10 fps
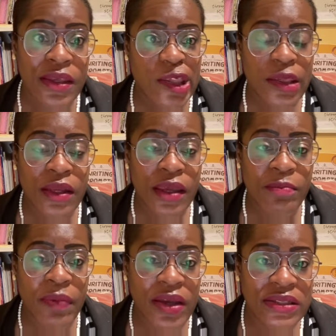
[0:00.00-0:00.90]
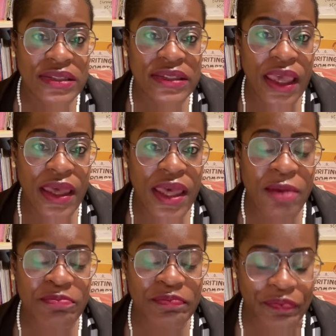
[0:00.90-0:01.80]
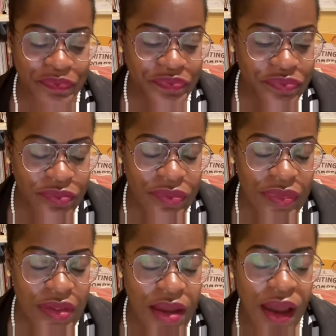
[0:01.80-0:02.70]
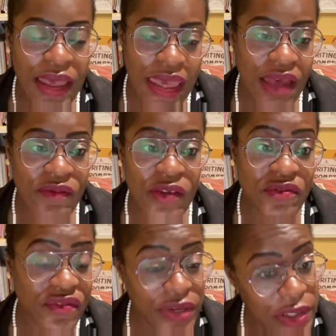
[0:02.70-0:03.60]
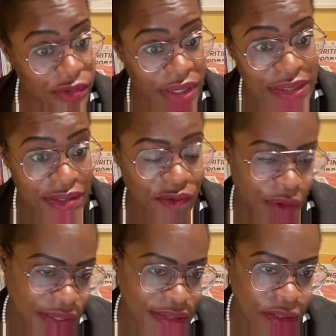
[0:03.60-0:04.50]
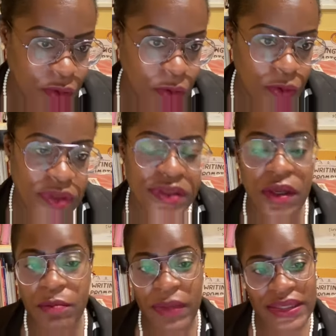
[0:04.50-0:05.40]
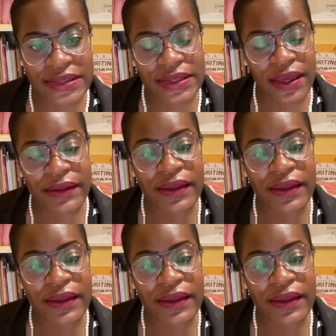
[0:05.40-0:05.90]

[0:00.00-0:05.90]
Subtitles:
you know, but I have a free creative writing course on my site,